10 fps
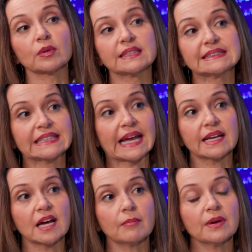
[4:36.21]
really
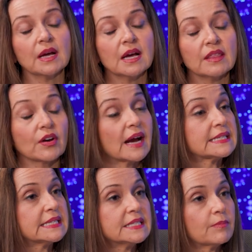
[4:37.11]
stand up their
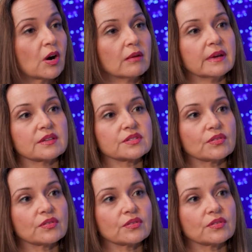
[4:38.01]
IT department.